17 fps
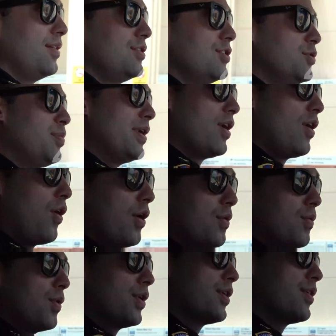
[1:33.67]
just be a
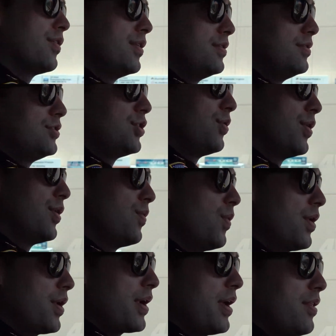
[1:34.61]
hard worker and show good
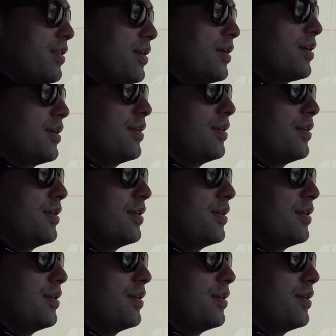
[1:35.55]
work ethic.